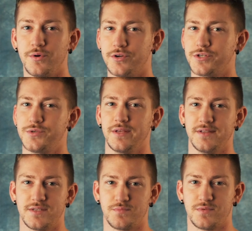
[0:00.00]
know you're doing
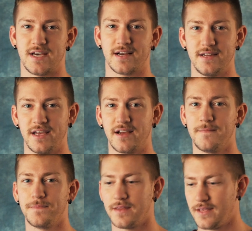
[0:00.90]
this technique
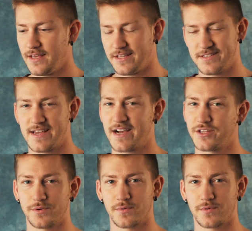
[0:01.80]
exactly